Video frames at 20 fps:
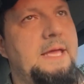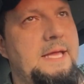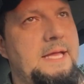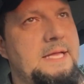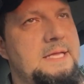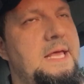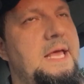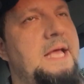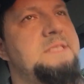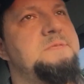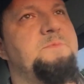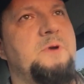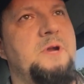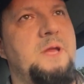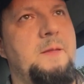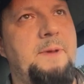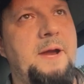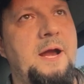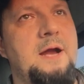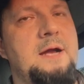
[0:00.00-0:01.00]
it's
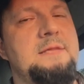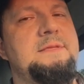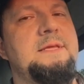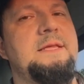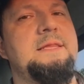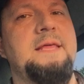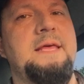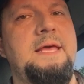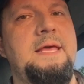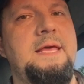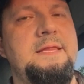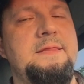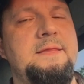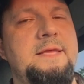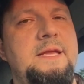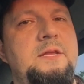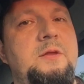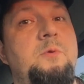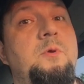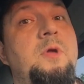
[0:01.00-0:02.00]
pretty apparent that they
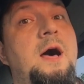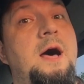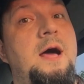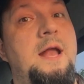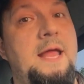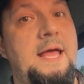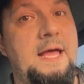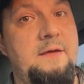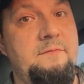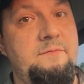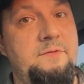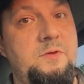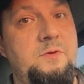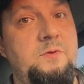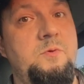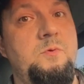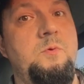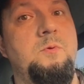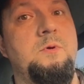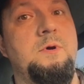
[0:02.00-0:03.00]
do not have
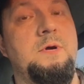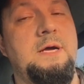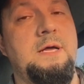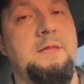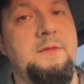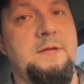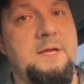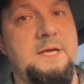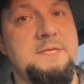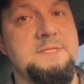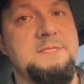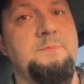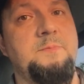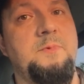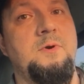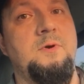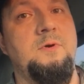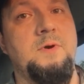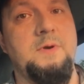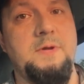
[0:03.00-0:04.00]
you, the
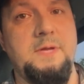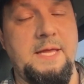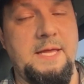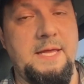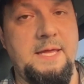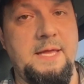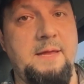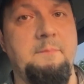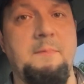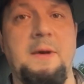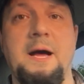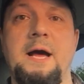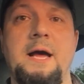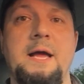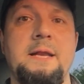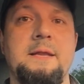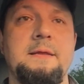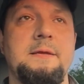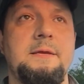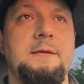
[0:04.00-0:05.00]
customer, in
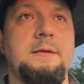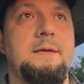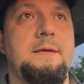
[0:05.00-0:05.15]
mind.